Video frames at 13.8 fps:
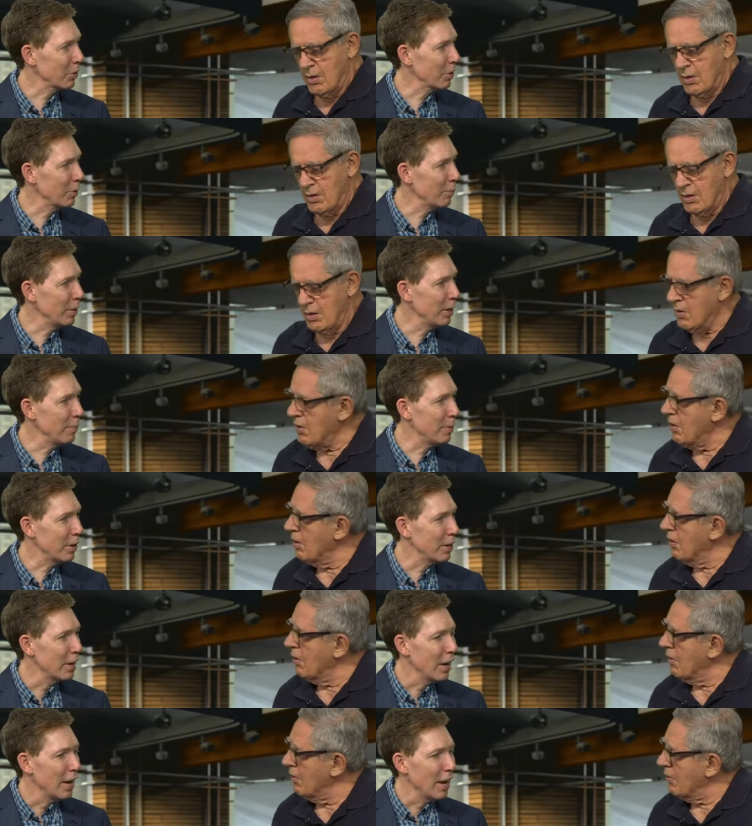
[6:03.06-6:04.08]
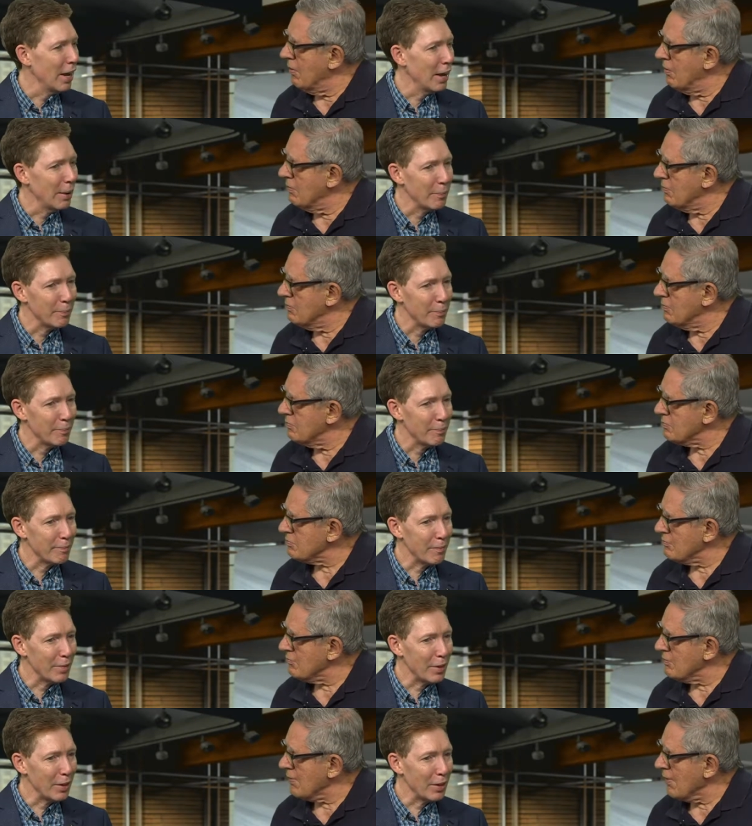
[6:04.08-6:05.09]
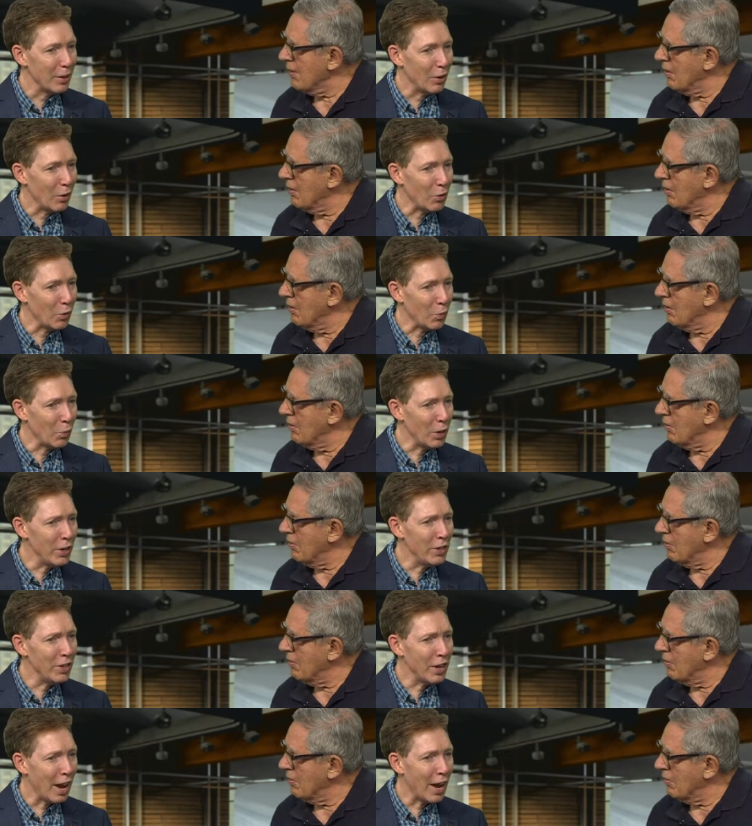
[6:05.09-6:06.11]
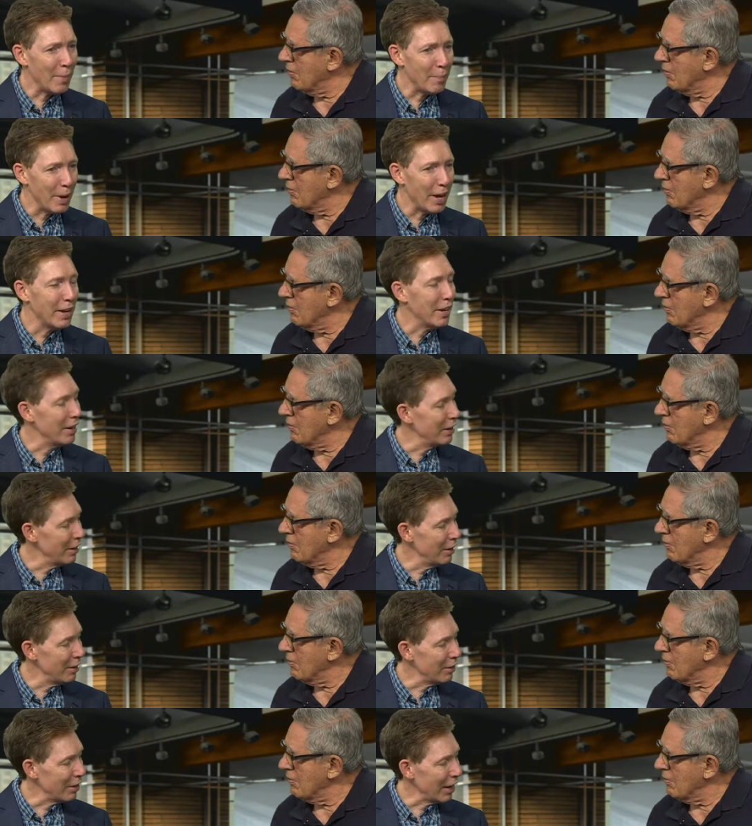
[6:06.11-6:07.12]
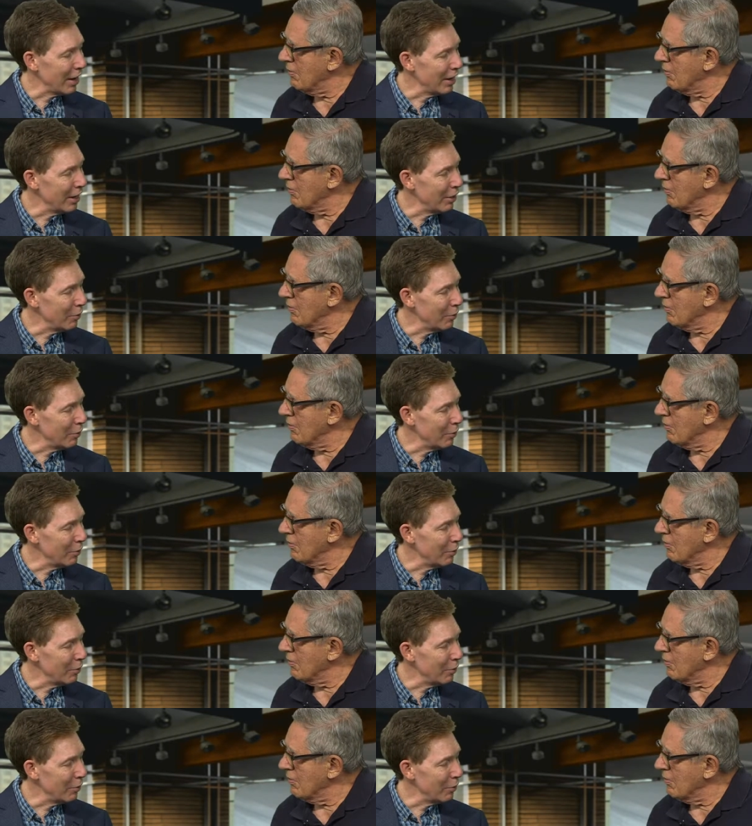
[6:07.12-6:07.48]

Speaker 1: going to be, but you know, the reason I made it is that it,